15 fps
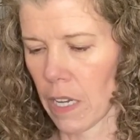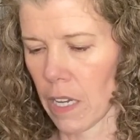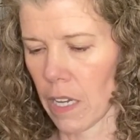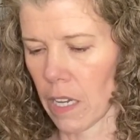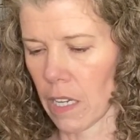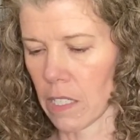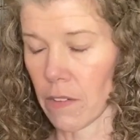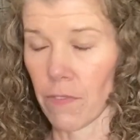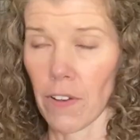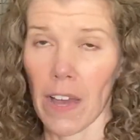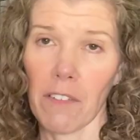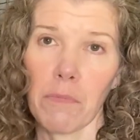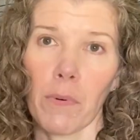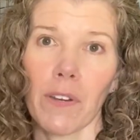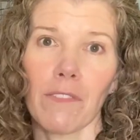is a
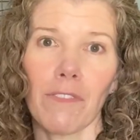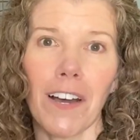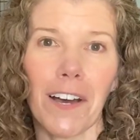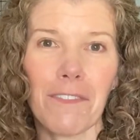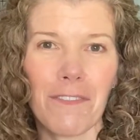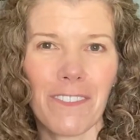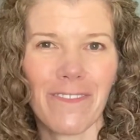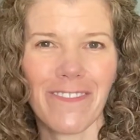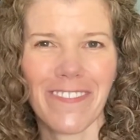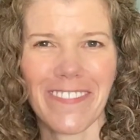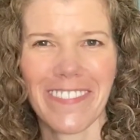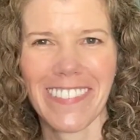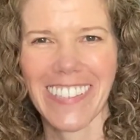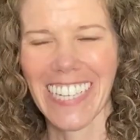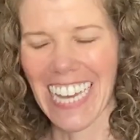5.5.
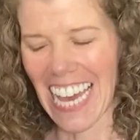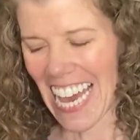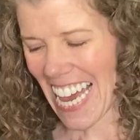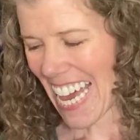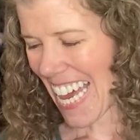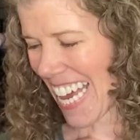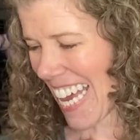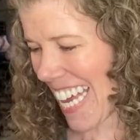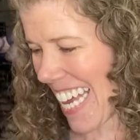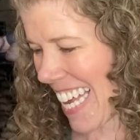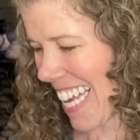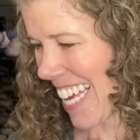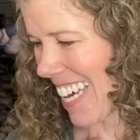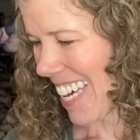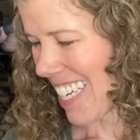
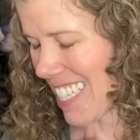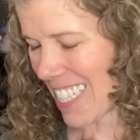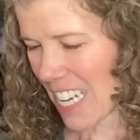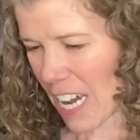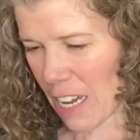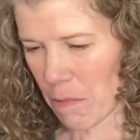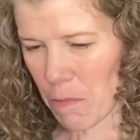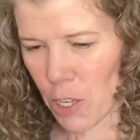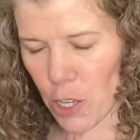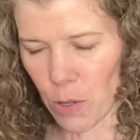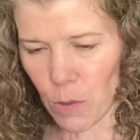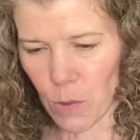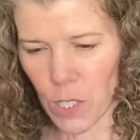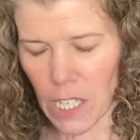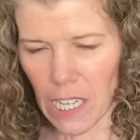And I'm
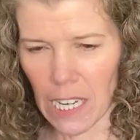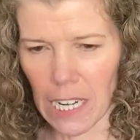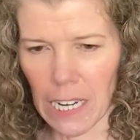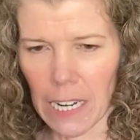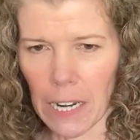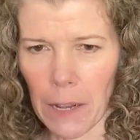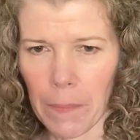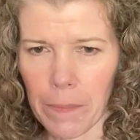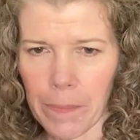using,